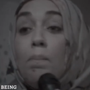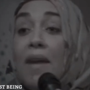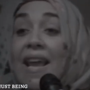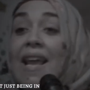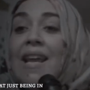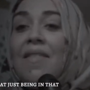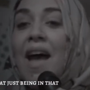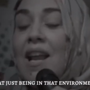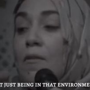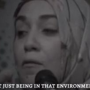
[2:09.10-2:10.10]
being in
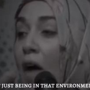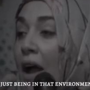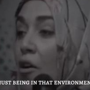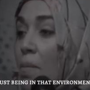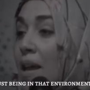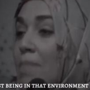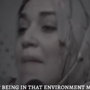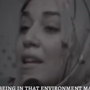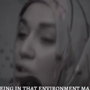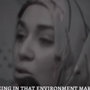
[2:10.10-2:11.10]
that environment
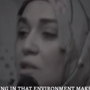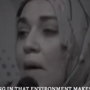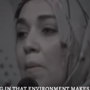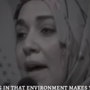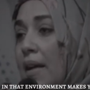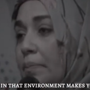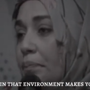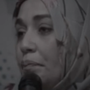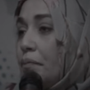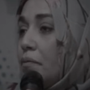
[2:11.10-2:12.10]
makes you smell bad.
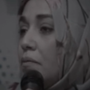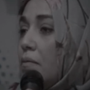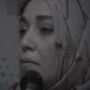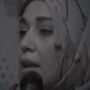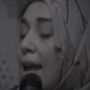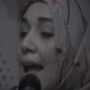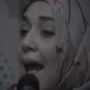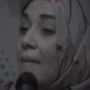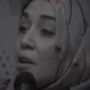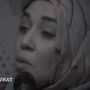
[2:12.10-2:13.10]

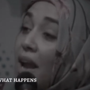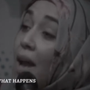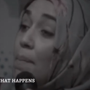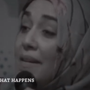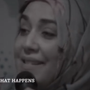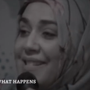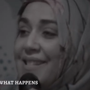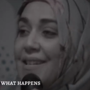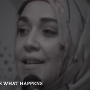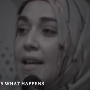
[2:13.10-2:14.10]
And that's what
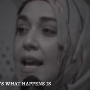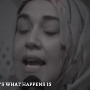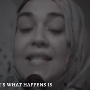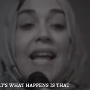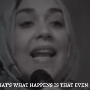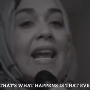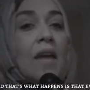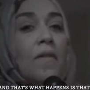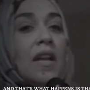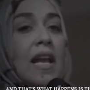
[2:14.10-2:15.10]
happens is that
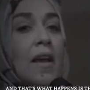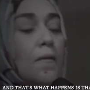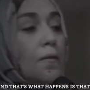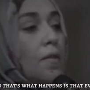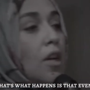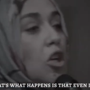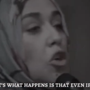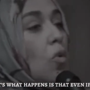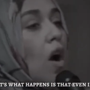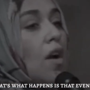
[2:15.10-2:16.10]
even if
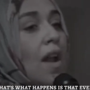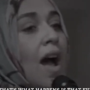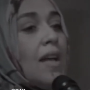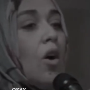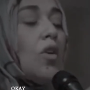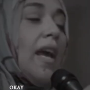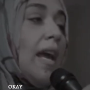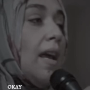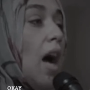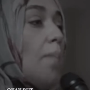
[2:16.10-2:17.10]
you are not
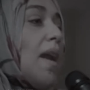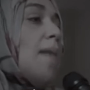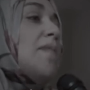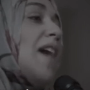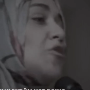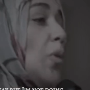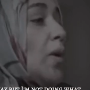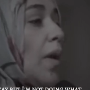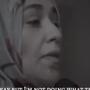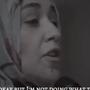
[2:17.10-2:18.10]
okay, but I'm not
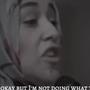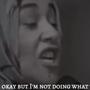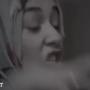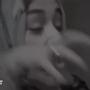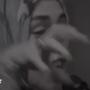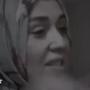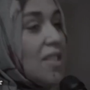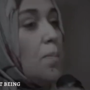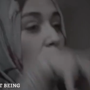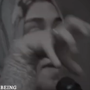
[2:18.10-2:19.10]
doing what they're
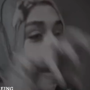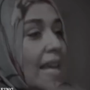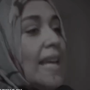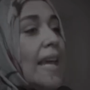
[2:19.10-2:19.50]
just being